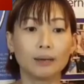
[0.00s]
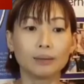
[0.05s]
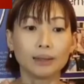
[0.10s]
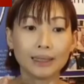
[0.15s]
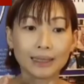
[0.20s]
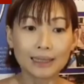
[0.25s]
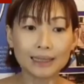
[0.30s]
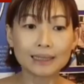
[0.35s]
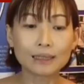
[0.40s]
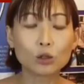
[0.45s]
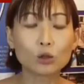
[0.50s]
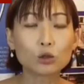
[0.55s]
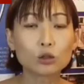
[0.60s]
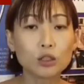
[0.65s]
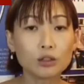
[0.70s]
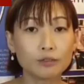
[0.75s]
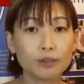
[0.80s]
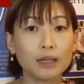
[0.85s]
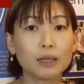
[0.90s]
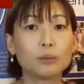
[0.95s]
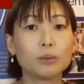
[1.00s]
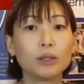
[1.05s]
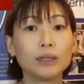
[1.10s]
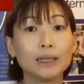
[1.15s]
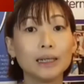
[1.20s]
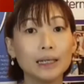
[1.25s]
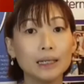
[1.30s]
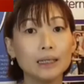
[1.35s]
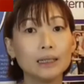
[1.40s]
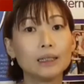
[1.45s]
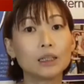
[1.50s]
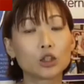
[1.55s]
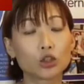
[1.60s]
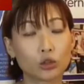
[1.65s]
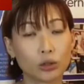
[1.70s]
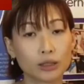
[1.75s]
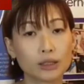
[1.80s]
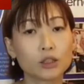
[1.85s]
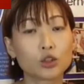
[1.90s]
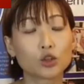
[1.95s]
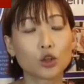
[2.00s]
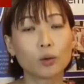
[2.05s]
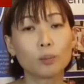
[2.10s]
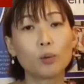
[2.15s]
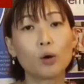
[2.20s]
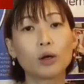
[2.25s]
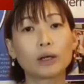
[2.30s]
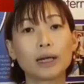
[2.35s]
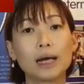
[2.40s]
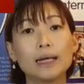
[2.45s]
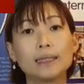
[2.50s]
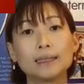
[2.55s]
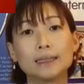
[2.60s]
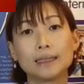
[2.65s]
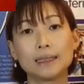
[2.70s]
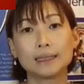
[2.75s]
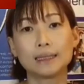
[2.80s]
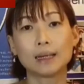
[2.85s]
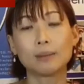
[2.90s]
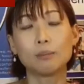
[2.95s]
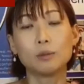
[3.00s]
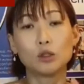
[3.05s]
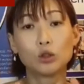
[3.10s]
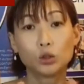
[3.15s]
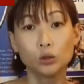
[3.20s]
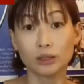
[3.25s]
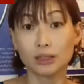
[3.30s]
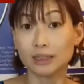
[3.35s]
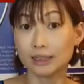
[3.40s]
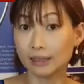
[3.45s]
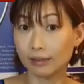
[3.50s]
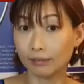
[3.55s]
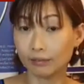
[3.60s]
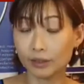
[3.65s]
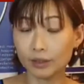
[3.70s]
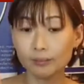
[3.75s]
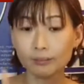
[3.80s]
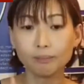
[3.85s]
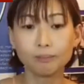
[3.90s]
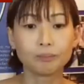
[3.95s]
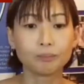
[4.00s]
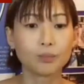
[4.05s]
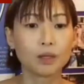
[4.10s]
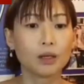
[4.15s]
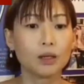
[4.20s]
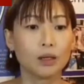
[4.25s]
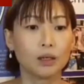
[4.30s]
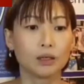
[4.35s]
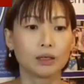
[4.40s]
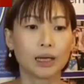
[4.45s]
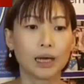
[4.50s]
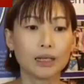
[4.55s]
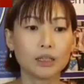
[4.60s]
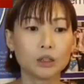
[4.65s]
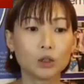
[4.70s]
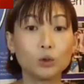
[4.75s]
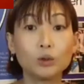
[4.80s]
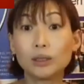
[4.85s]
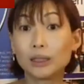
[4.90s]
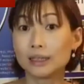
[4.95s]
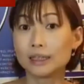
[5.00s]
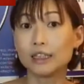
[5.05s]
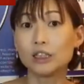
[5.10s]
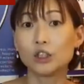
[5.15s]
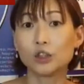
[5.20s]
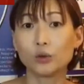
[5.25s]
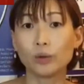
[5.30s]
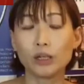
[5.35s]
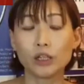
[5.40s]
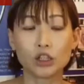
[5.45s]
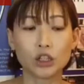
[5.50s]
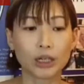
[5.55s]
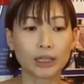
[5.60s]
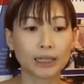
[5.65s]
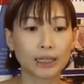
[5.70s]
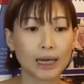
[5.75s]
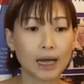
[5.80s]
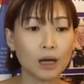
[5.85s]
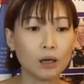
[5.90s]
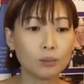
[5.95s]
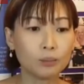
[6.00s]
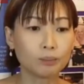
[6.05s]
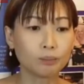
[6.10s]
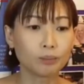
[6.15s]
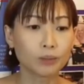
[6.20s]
It is also available in the Strengths and Joy podcast. It is episode 7. Okay, so listen to it, check it out.